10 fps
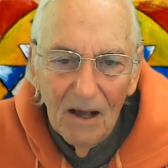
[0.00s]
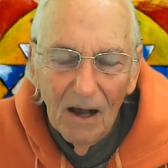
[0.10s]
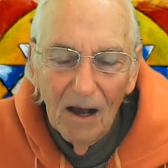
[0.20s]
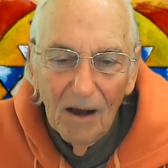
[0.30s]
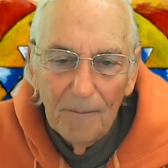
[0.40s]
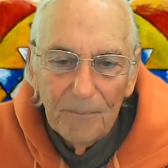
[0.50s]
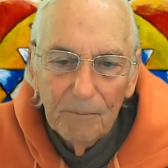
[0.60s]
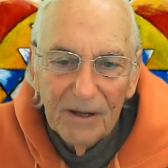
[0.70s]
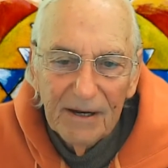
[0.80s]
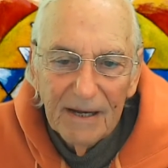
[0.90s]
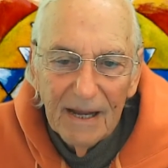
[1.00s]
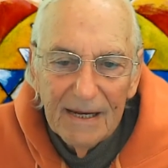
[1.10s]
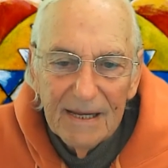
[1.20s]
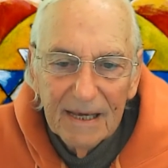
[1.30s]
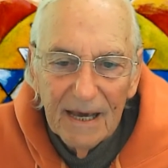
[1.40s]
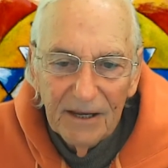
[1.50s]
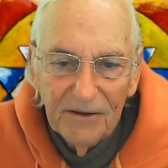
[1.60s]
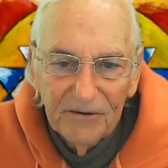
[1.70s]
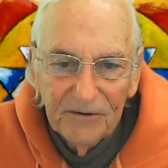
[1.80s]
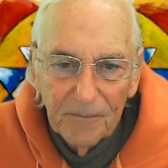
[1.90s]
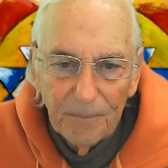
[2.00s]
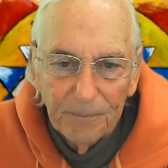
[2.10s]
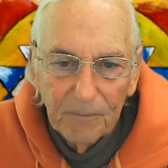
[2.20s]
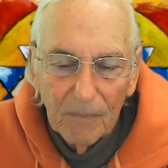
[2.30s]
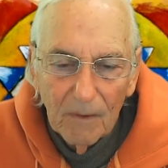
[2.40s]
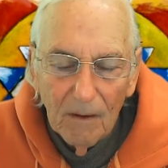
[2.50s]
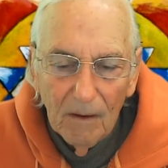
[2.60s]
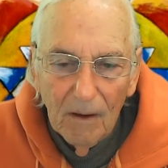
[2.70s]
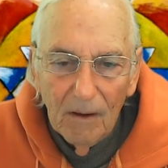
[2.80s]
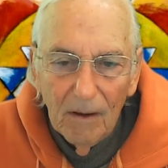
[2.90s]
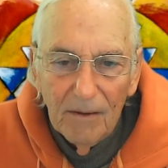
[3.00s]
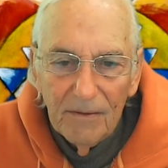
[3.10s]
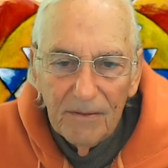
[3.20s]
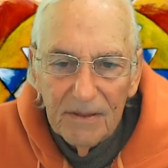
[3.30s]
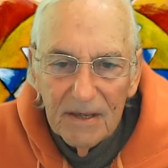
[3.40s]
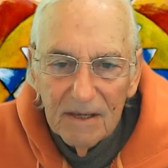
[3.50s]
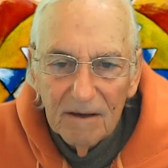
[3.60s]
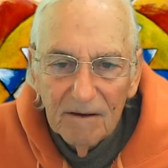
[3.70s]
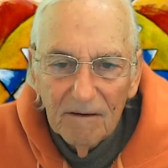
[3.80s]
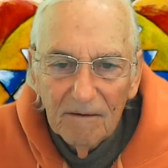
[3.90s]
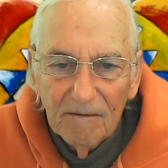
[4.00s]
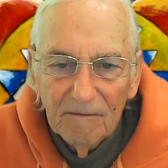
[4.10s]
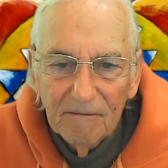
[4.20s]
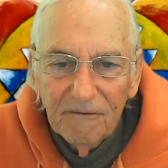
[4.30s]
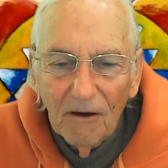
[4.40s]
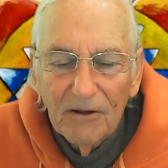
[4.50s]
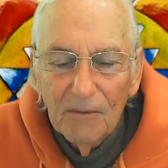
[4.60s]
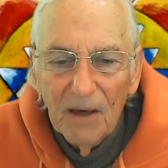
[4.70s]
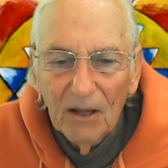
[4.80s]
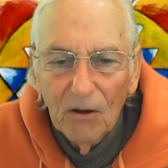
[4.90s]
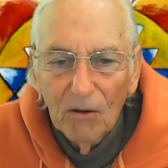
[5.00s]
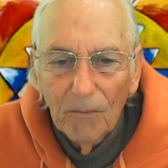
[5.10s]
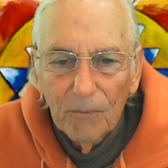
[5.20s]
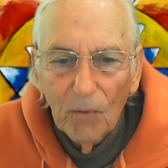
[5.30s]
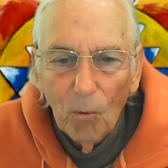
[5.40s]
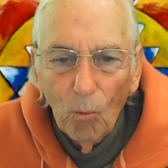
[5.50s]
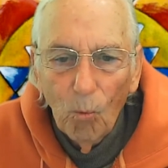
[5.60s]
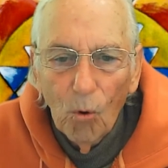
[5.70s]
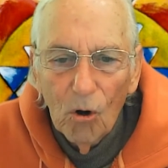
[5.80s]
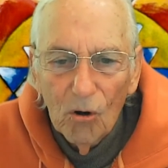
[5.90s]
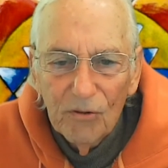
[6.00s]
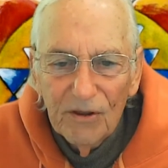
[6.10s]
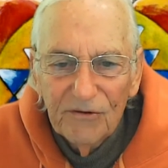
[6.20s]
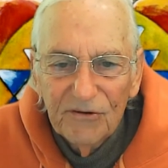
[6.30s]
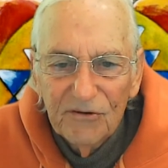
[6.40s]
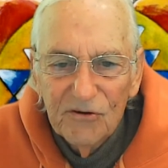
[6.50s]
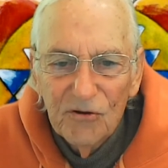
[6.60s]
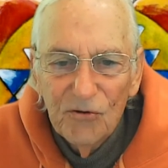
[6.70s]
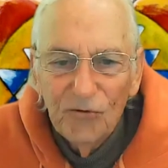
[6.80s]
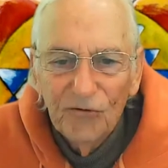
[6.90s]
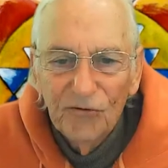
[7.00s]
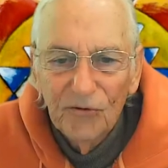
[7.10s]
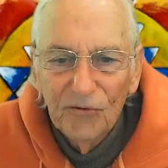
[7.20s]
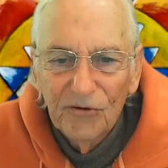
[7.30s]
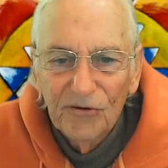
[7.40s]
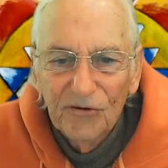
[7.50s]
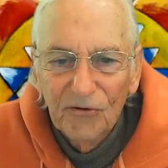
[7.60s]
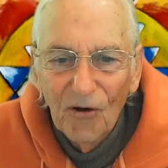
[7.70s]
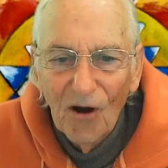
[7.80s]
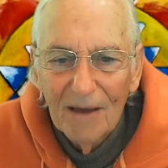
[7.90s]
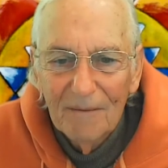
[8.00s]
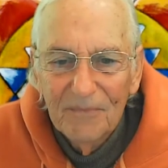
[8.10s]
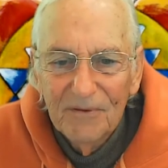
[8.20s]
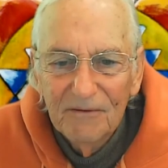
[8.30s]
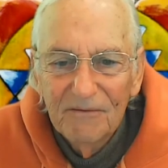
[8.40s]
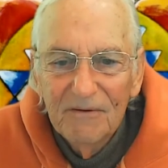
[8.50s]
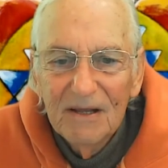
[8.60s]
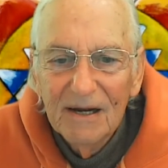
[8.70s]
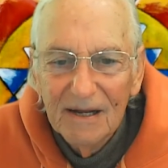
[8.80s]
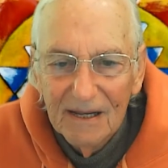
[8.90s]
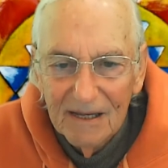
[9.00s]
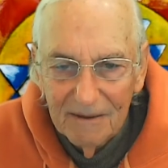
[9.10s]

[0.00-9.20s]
love. But in any case, the fundamental word that's used to describe divinity